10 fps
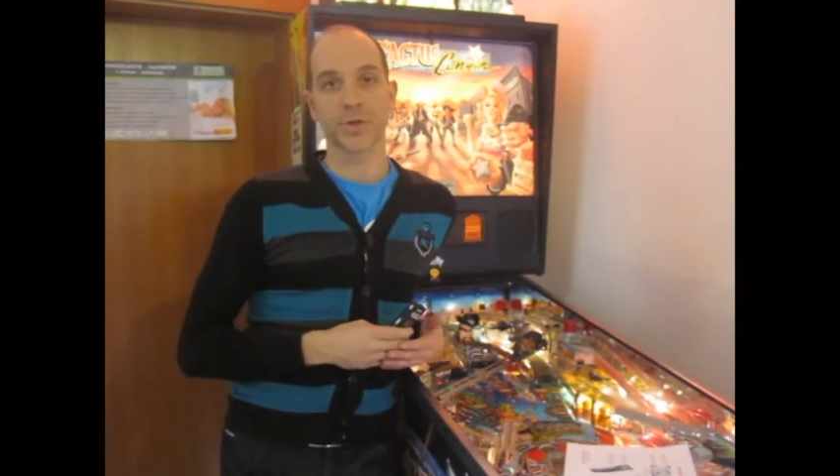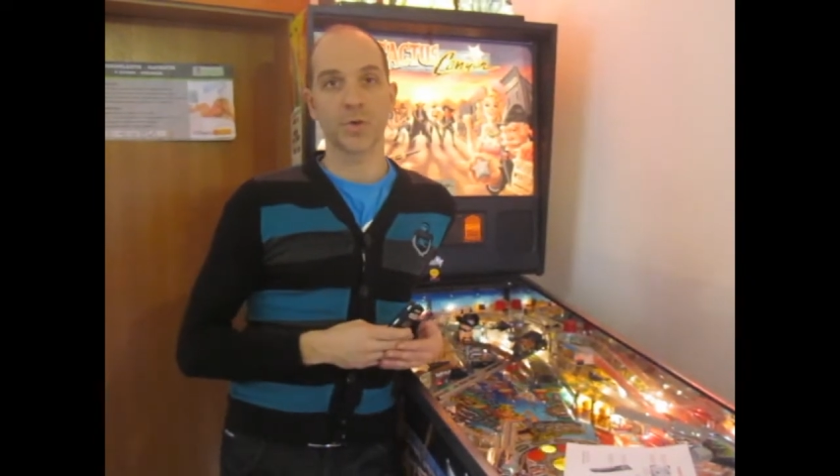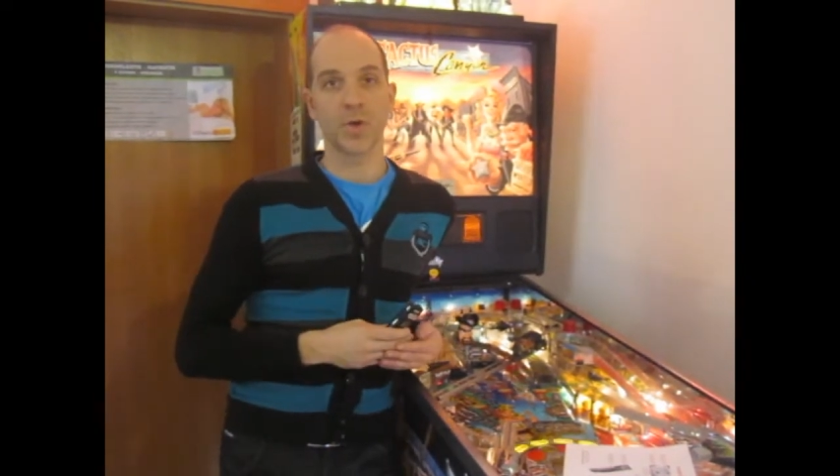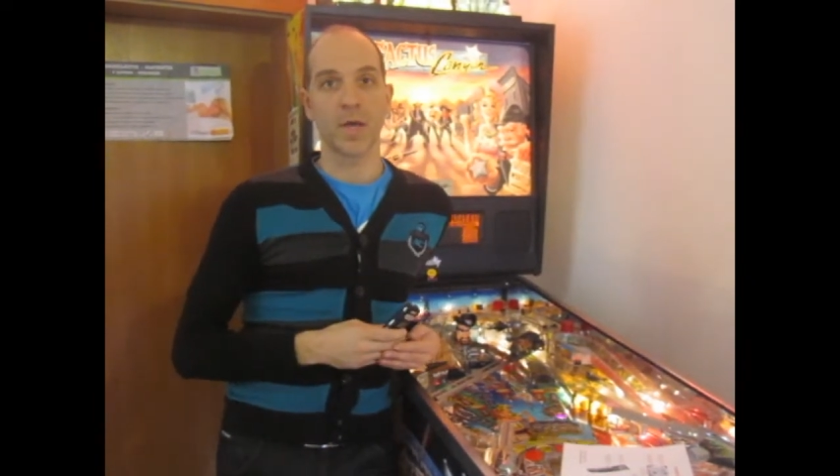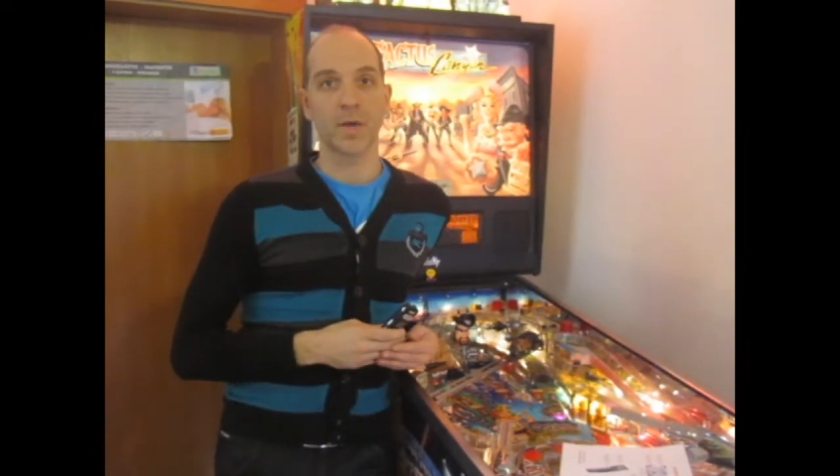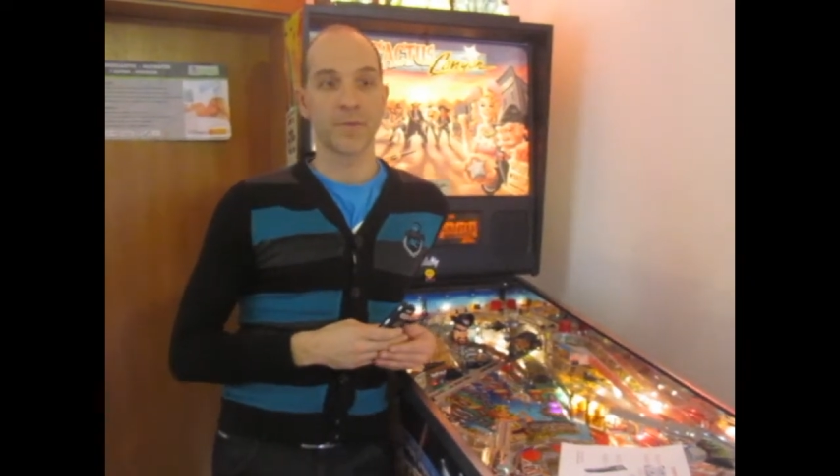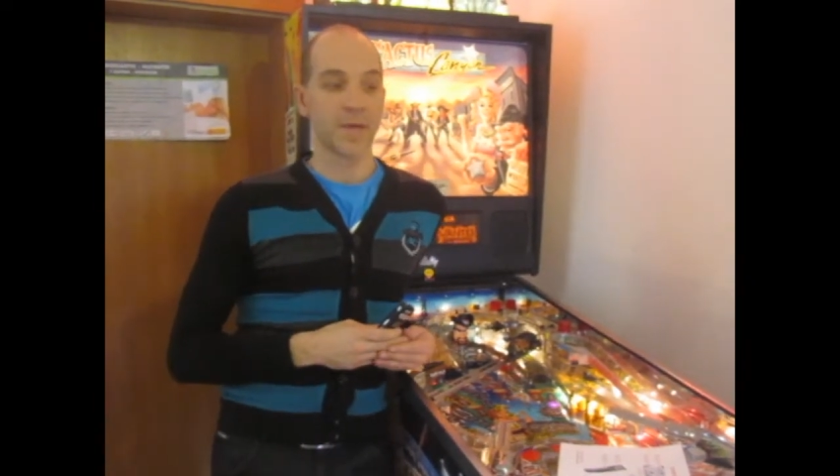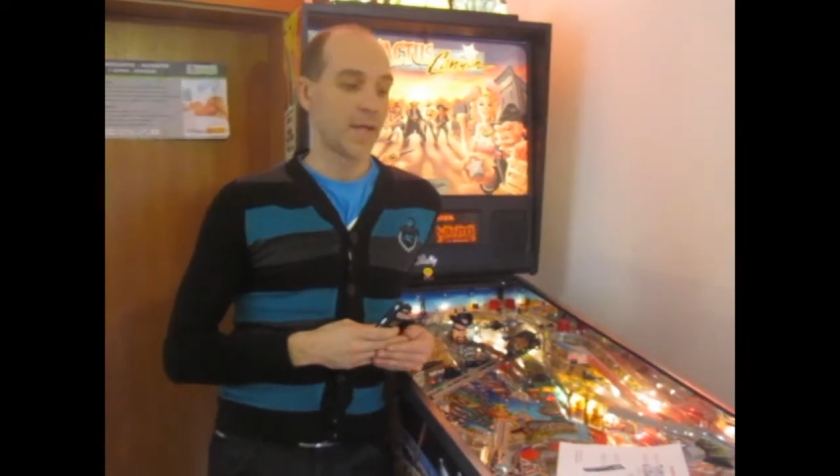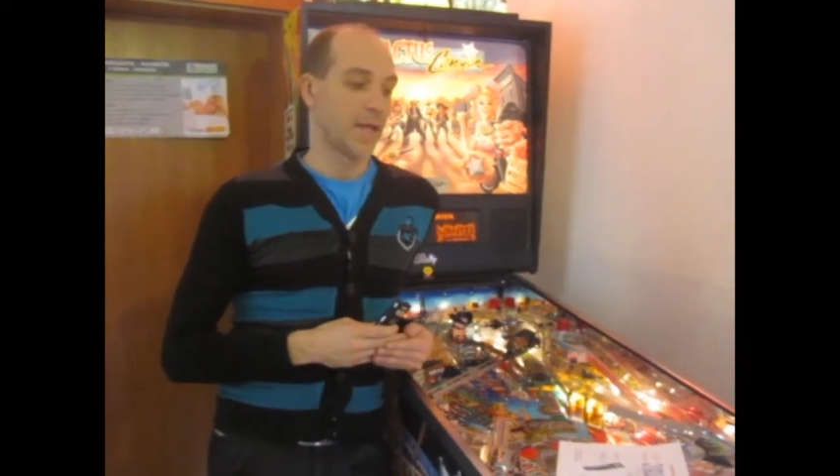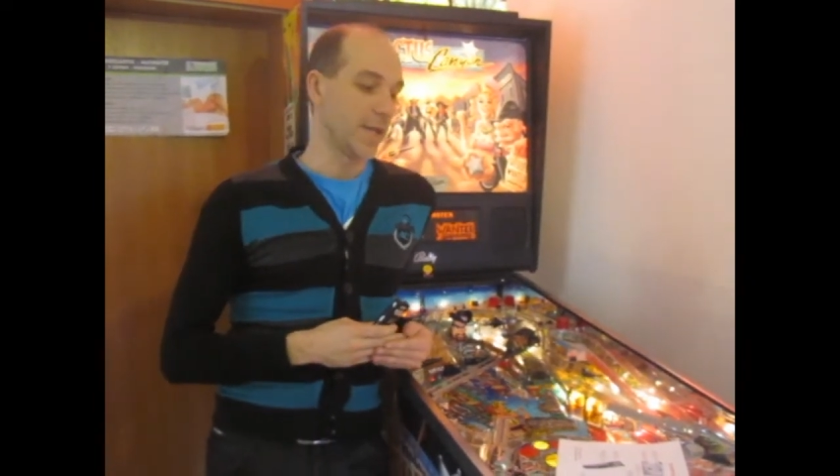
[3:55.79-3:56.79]
you have
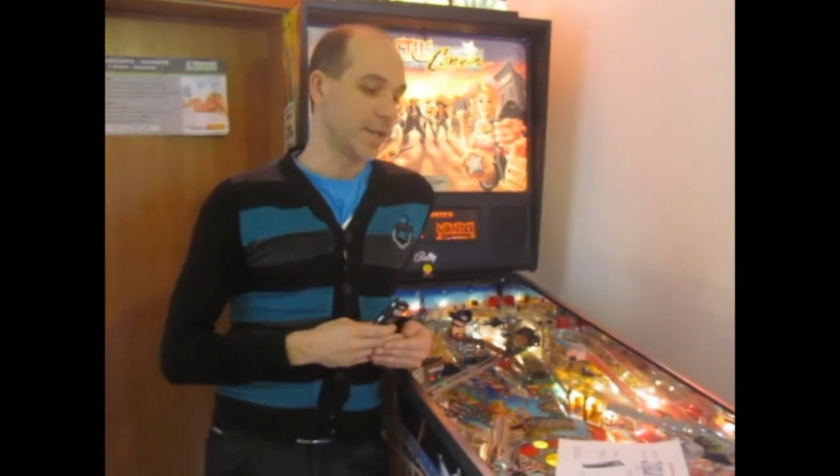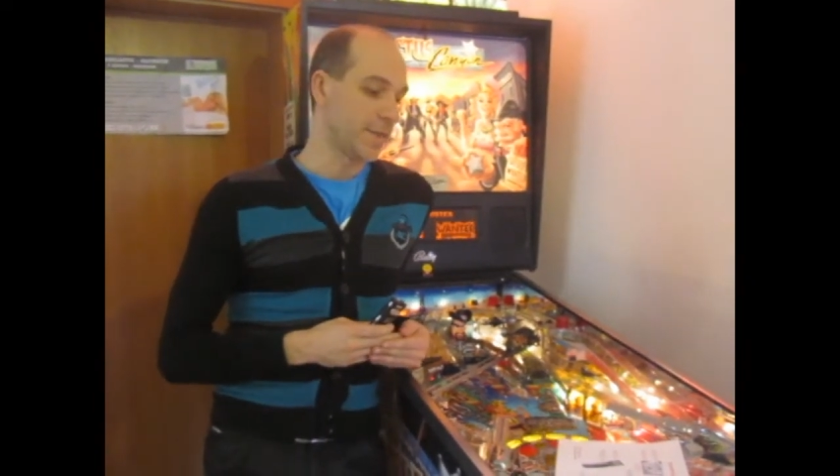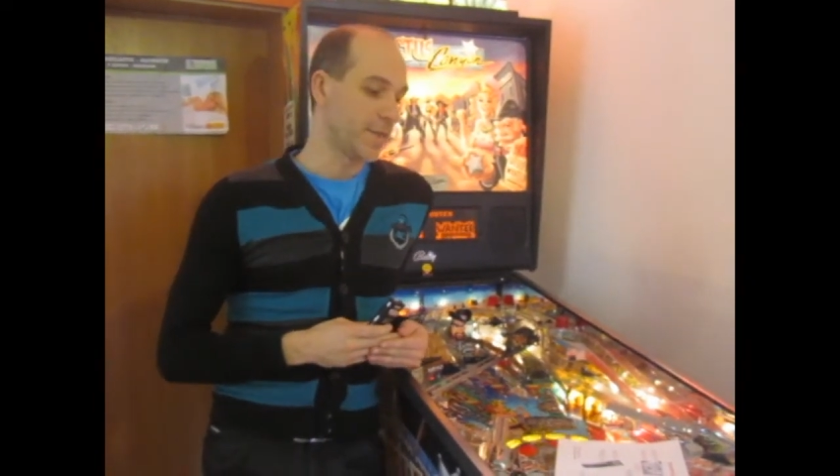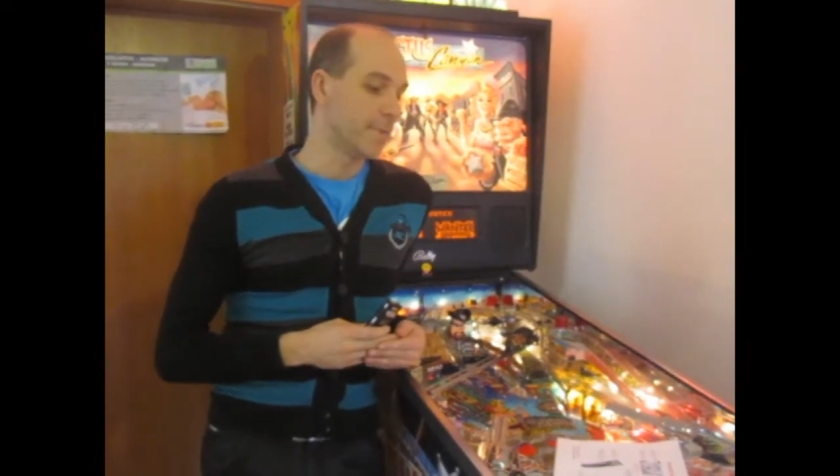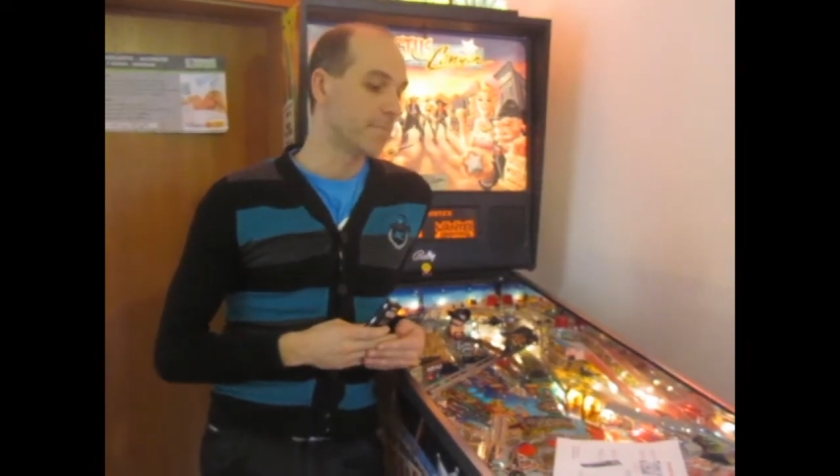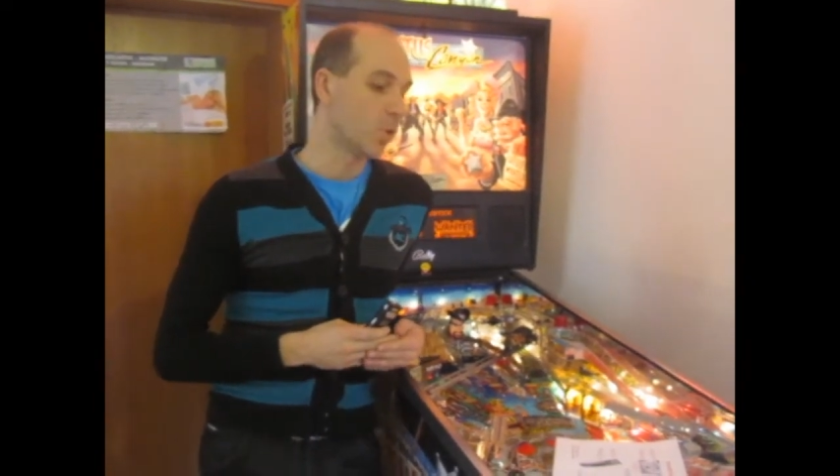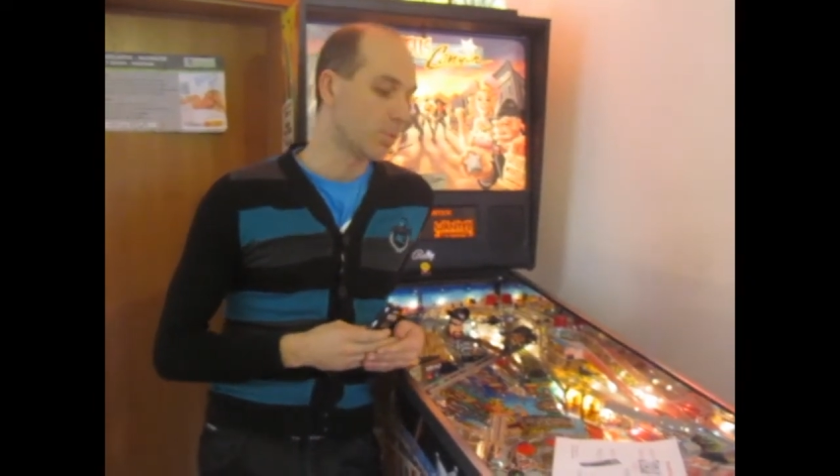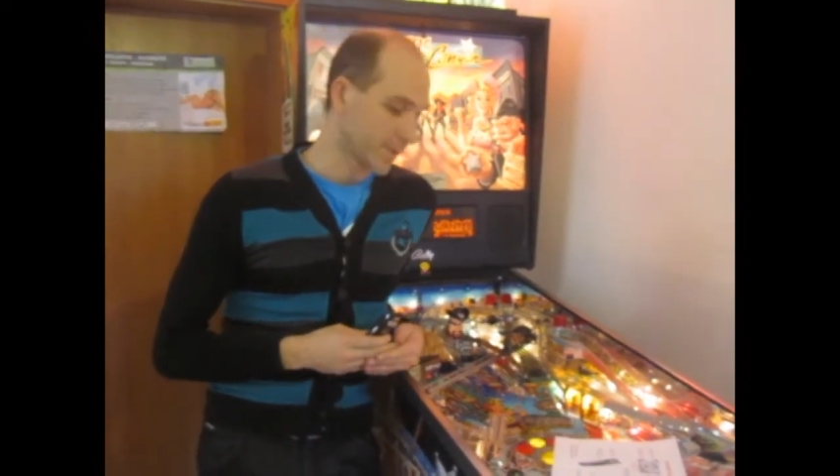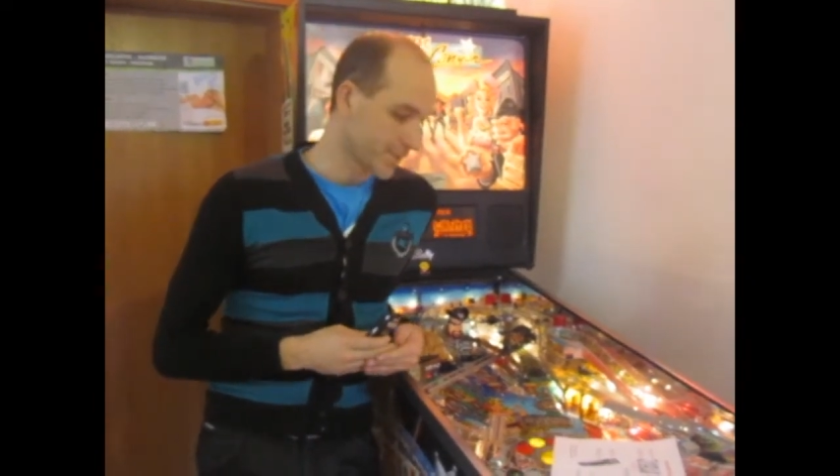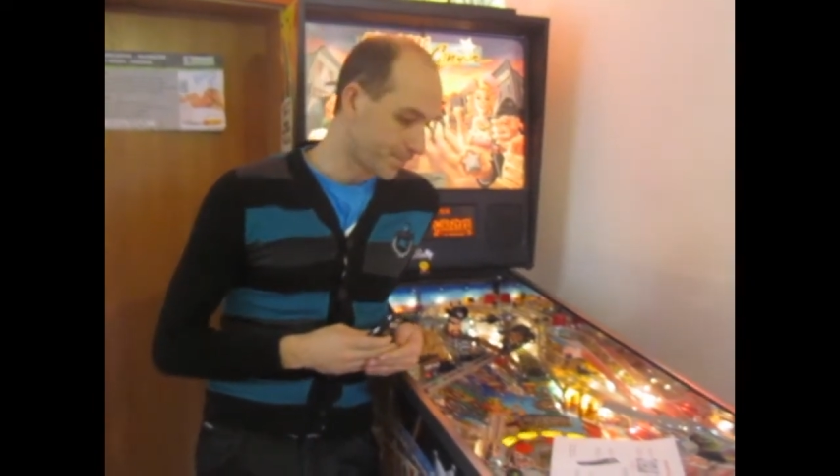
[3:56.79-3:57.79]
at the
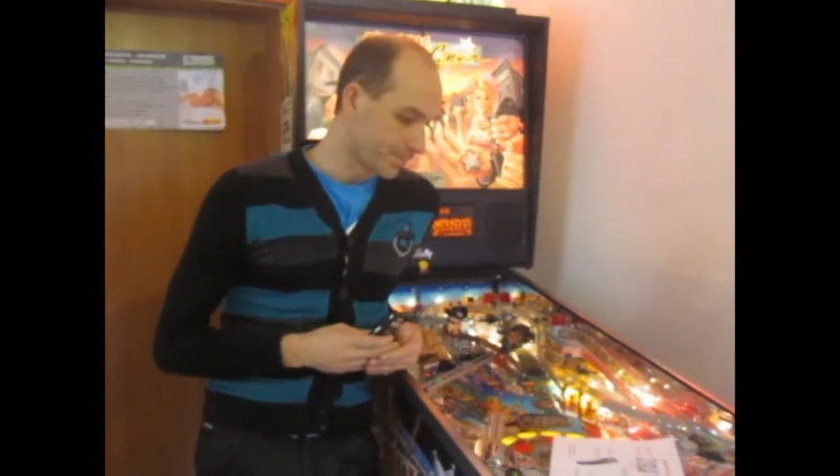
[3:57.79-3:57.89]
moment.